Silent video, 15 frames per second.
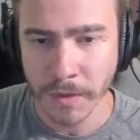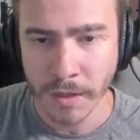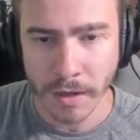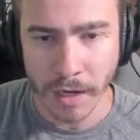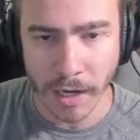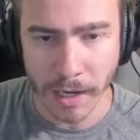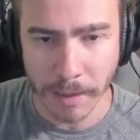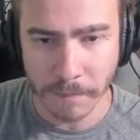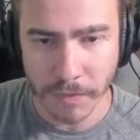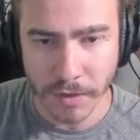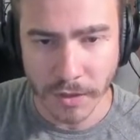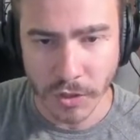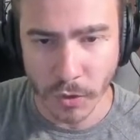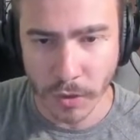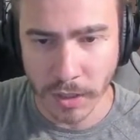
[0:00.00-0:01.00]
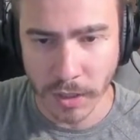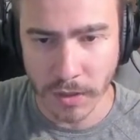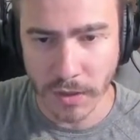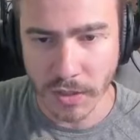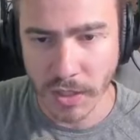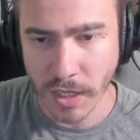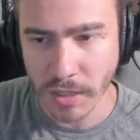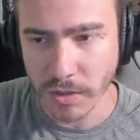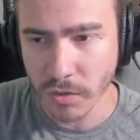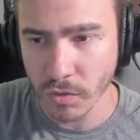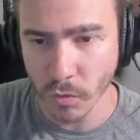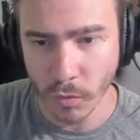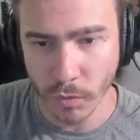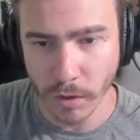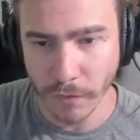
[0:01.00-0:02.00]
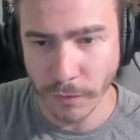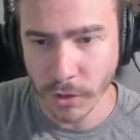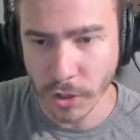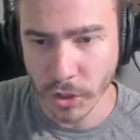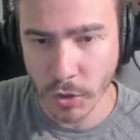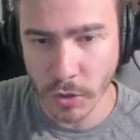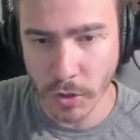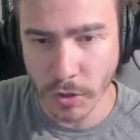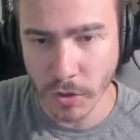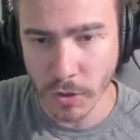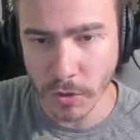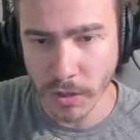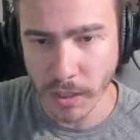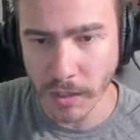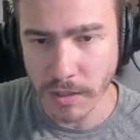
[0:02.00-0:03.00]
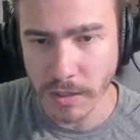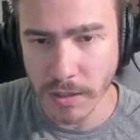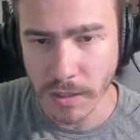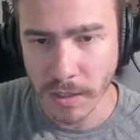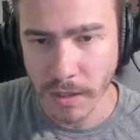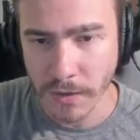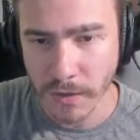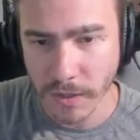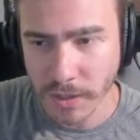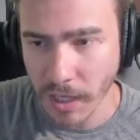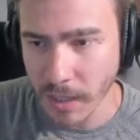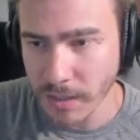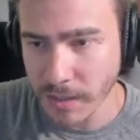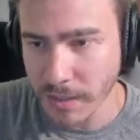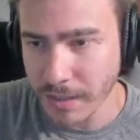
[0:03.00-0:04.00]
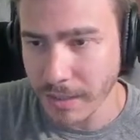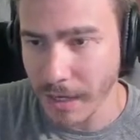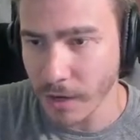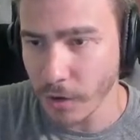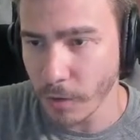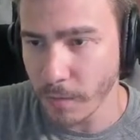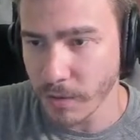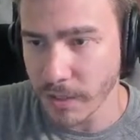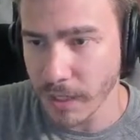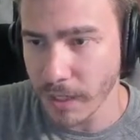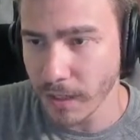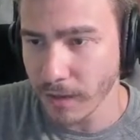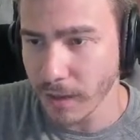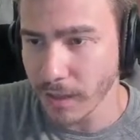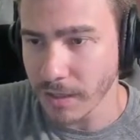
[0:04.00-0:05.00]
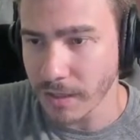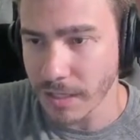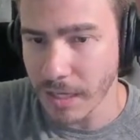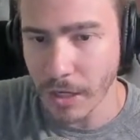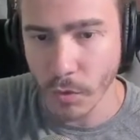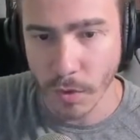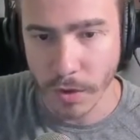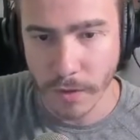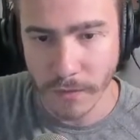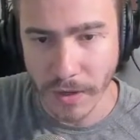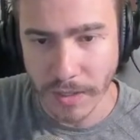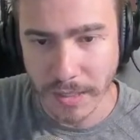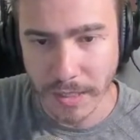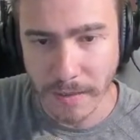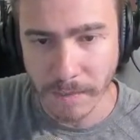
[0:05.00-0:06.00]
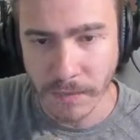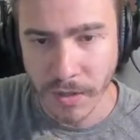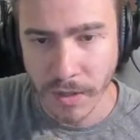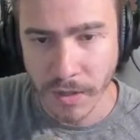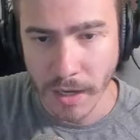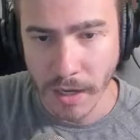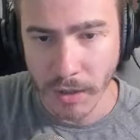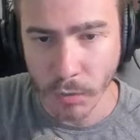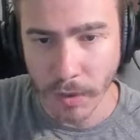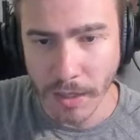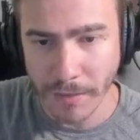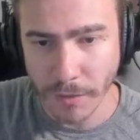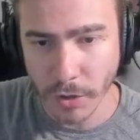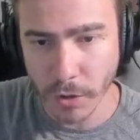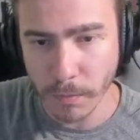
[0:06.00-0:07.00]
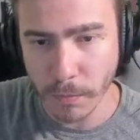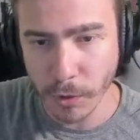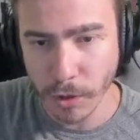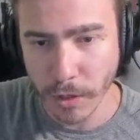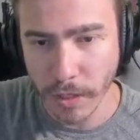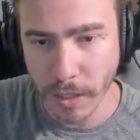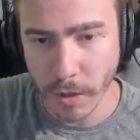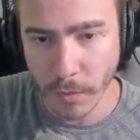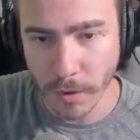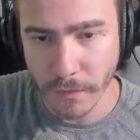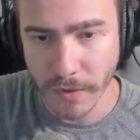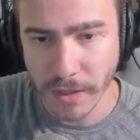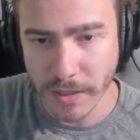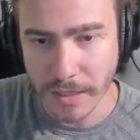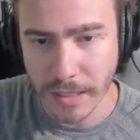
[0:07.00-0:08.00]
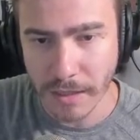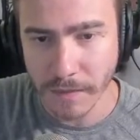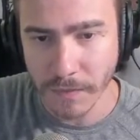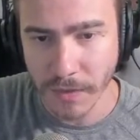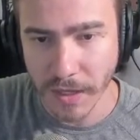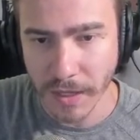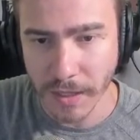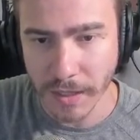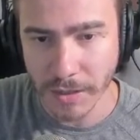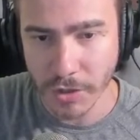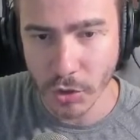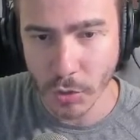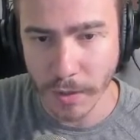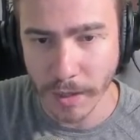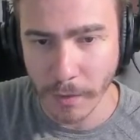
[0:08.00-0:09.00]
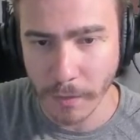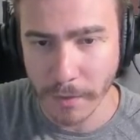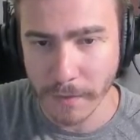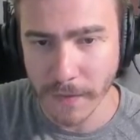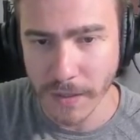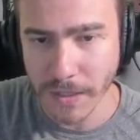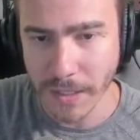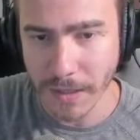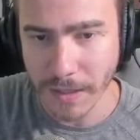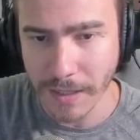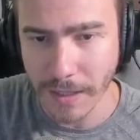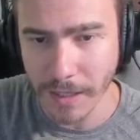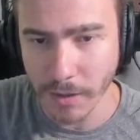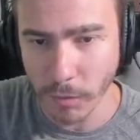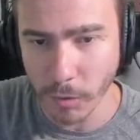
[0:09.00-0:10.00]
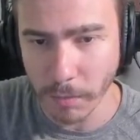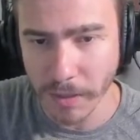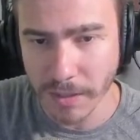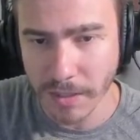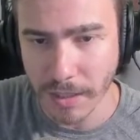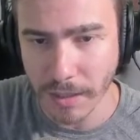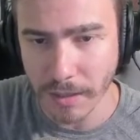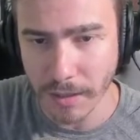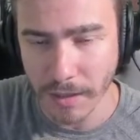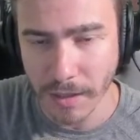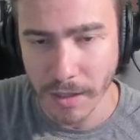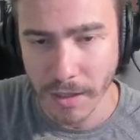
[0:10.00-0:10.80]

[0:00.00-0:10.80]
So in this case, if you just do those two things, this guy is a standard Poseidon that is inward facing, and whenever you put an inward facing thing into an outward facing thing, it will basically